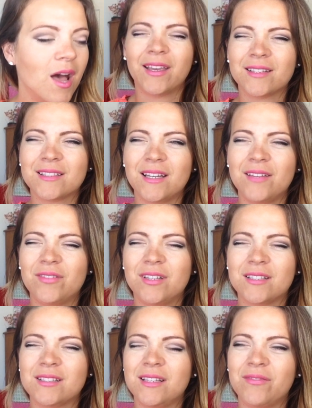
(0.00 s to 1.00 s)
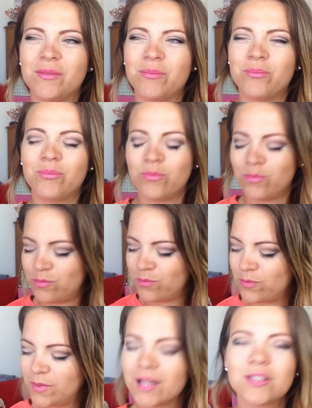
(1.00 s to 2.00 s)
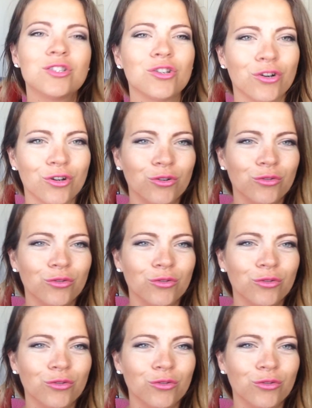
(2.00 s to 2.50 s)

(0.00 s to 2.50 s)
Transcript: I guess that even doesn't even, let's start